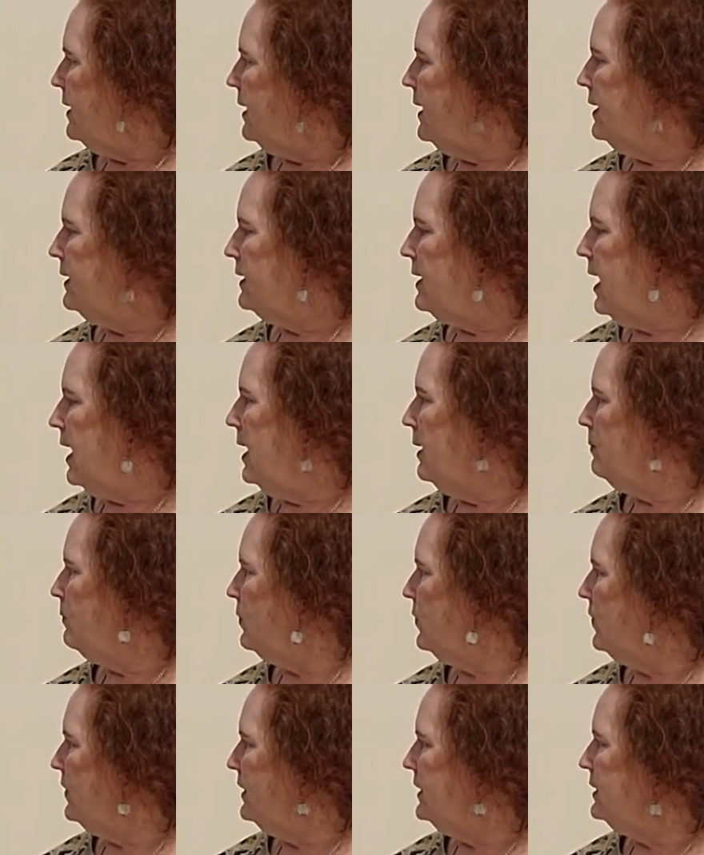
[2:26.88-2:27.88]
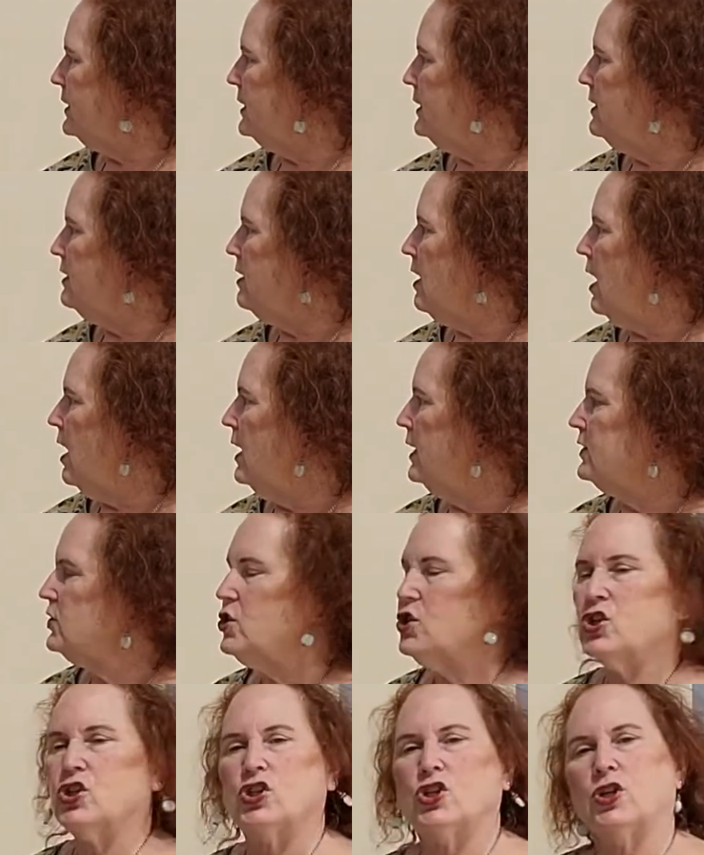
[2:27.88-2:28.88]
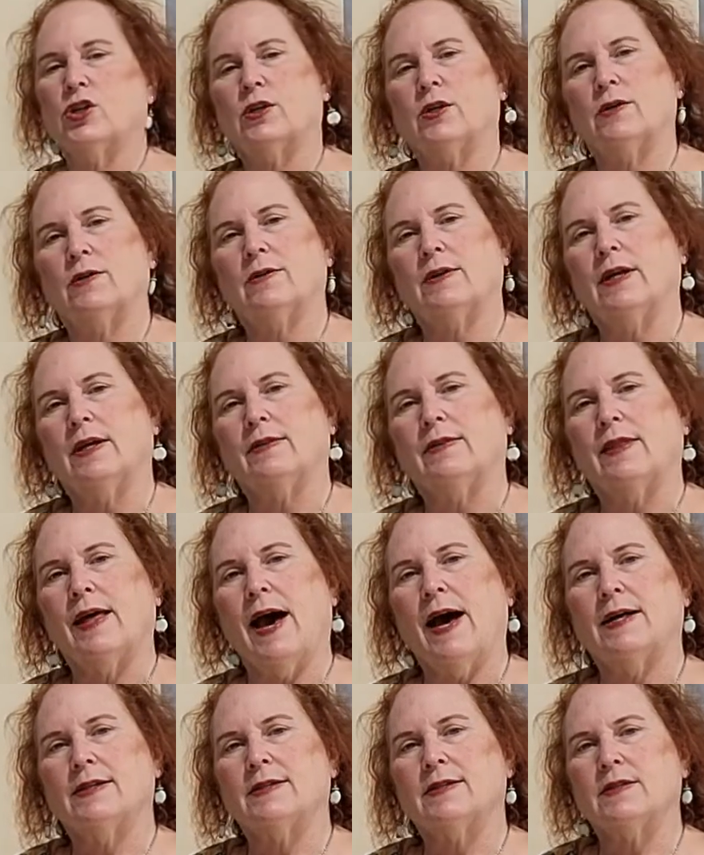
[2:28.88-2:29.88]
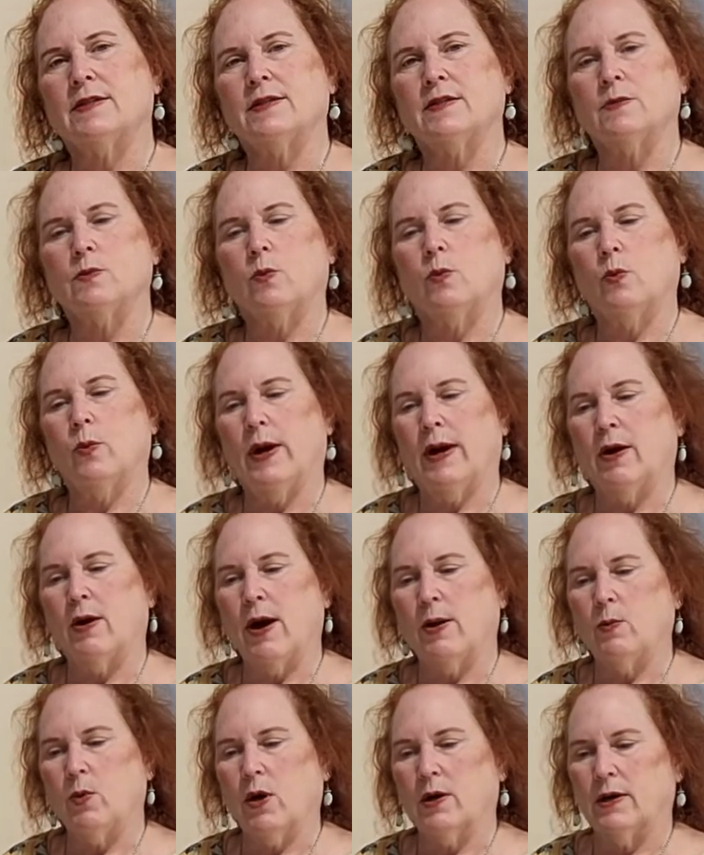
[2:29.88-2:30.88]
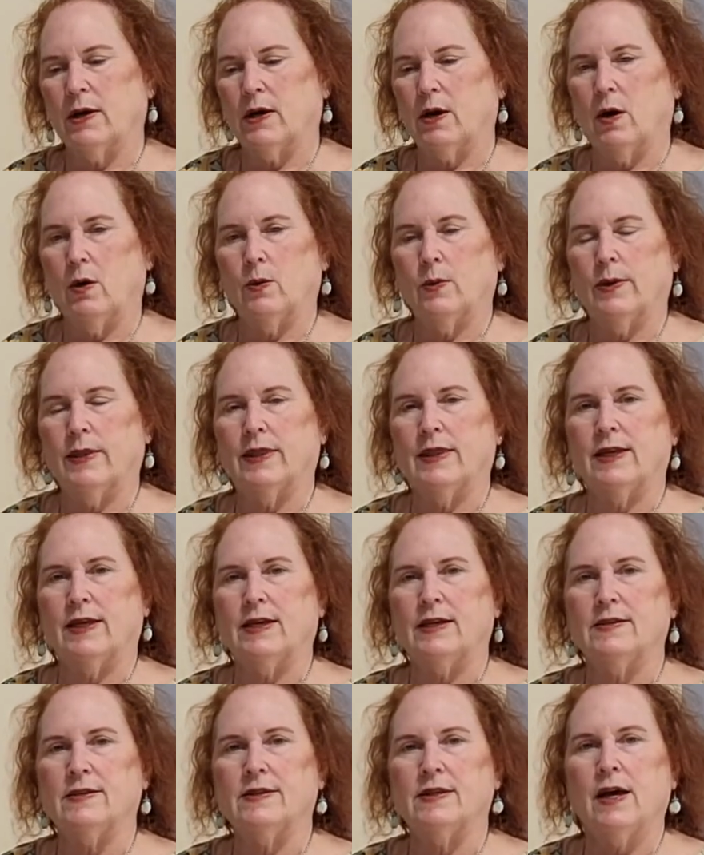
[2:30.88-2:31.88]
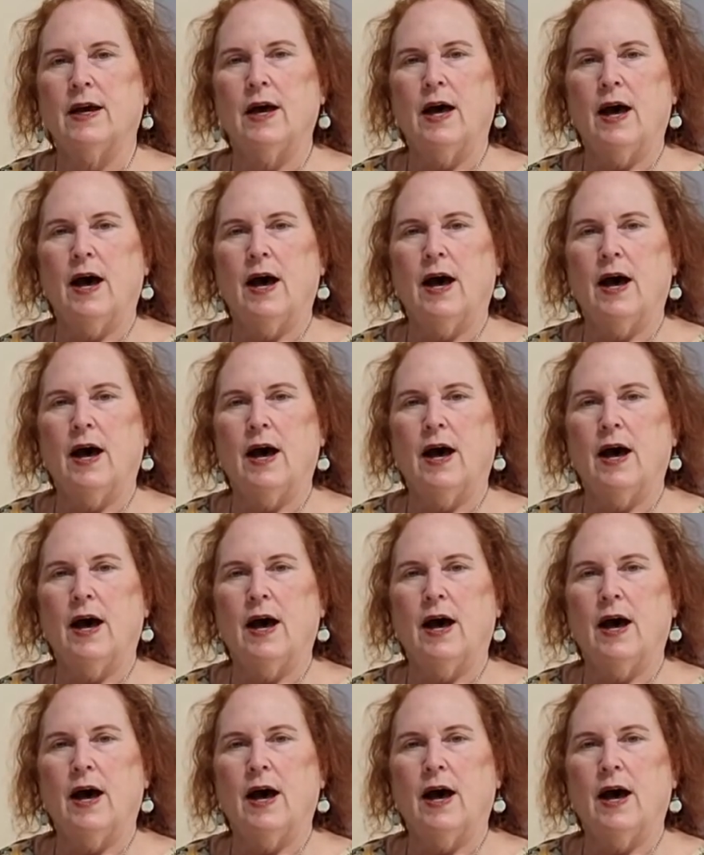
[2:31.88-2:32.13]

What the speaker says: and I'm really not sure that that's where I want to go with these.